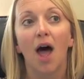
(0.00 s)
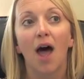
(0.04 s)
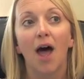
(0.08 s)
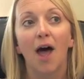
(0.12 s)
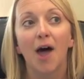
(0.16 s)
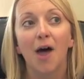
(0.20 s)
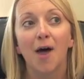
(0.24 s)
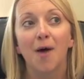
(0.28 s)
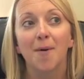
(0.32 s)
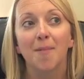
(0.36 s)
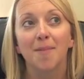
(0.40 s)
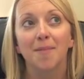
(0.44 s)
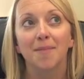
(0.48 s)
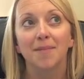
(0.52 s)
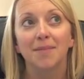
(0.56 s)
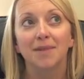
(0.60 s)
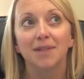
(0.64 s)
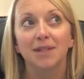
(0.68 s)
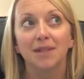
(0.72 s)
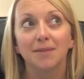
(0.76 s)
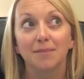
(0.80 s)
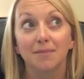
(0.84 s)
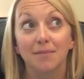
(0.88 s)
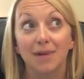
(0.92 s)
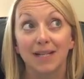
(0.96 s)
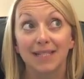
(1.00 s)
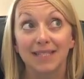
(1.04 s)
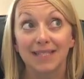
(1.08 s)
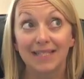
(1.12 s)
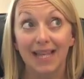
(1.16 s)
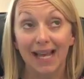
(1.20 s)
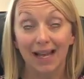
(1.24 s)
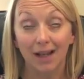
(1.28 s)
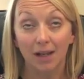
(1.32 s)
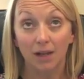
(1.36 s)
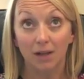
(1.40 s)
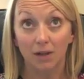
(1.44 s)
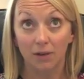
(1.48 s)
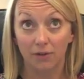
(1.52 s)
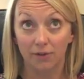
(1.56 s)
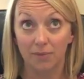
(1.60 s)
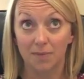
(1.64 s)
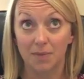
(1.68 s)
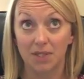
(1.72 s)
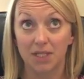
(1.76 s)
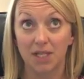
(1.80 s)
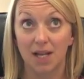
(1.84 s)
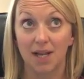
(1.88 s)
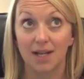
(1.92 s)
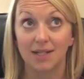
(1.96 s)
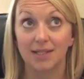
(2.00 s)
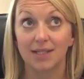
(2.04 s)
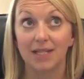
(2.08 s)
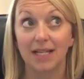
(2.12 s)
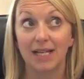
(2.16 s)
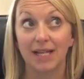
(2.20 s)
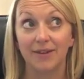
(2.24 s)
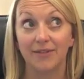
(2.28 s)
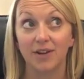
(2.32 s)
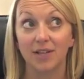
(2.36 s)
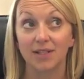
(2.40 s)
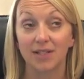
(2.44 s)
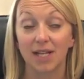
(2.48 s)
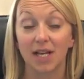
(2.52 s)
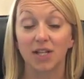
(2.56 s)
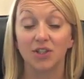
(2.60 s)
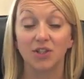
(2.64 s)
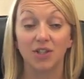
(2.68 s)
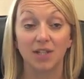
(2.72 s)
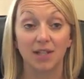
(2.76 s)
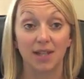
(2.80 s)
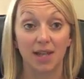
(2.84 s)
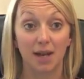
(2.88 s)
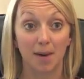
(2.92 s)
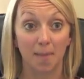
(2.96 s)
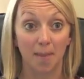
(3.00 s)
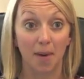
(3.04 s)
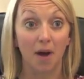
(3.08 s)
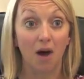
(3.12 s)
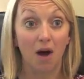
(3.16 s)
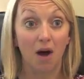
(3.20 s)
My second lot of maternity leave, I was actually then a